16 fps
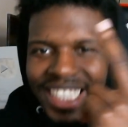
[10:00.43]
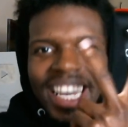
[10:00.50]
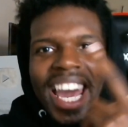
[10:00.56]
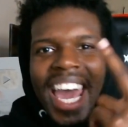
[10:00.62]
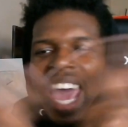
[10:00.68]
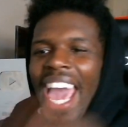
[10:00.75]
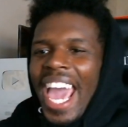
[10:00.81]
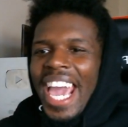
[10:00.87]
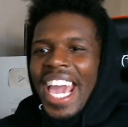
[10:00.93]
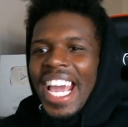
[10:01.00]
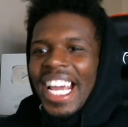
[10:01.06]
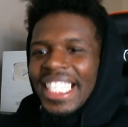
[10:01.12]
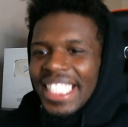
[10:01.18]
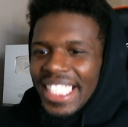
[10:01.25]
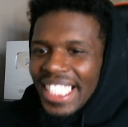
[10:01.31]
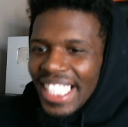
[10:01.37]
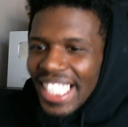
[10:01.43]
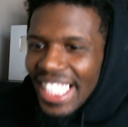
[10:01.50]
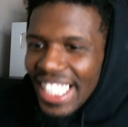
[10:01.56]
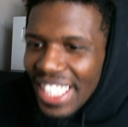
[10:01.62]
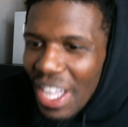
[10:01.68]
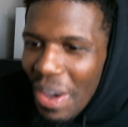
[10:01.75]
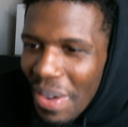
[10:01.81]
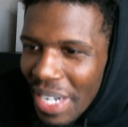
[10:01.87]
Hey, and she
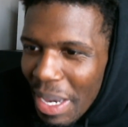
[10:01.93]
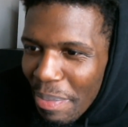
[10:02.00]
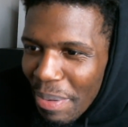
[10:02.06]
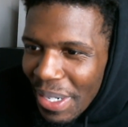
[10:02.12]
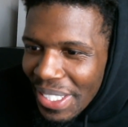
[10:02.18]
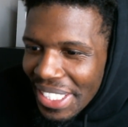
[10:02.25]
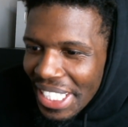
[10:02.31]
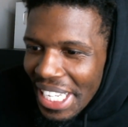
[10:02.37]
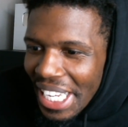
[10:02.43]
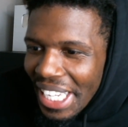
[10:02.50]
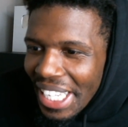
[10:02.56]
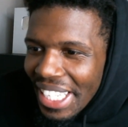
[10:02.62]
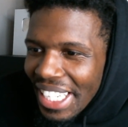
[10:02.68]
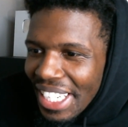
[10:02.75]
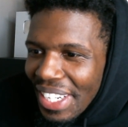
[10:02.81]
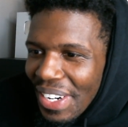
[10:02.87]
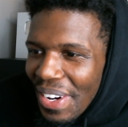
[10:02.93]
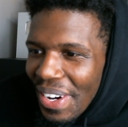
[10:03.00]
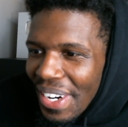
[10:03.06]
look, throwing up her set on